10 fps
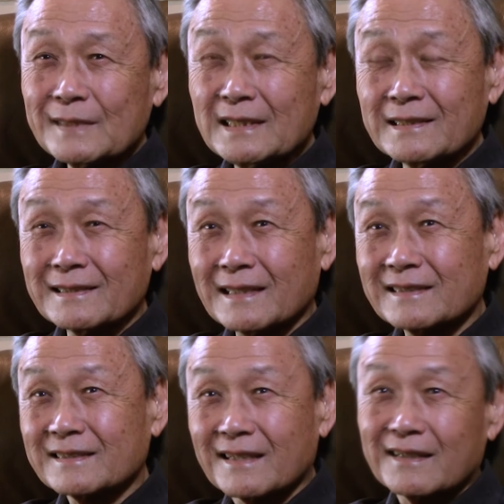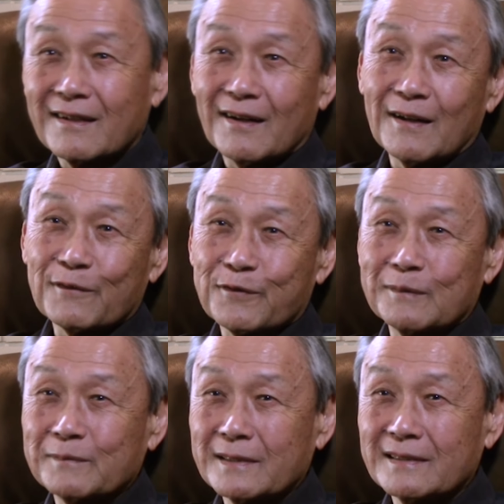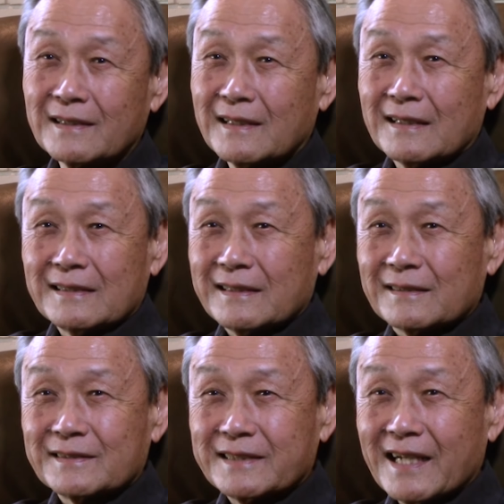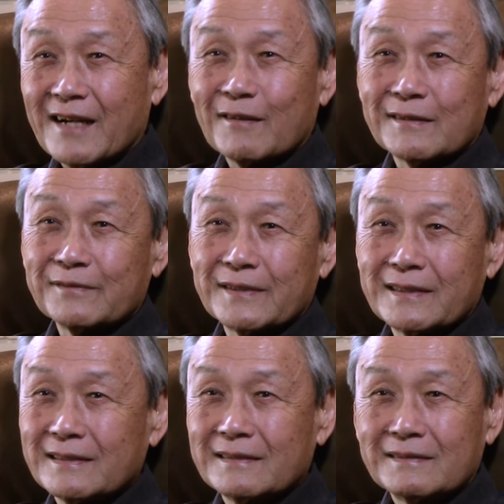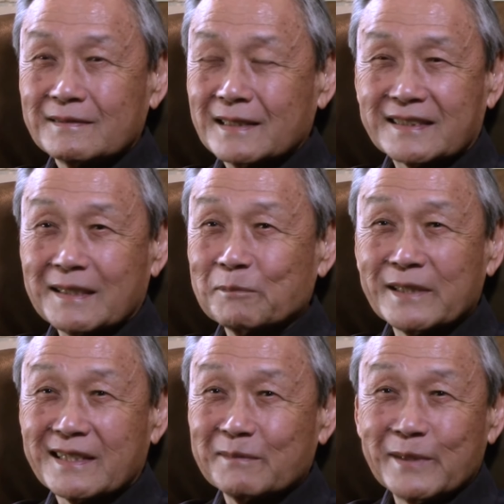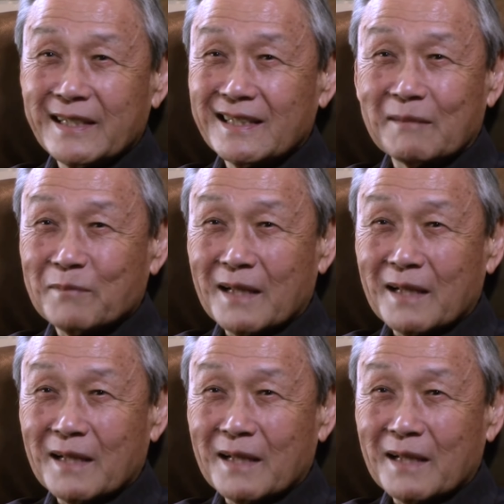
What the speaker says: he says, I just got a call from the, chair of the assembly committee on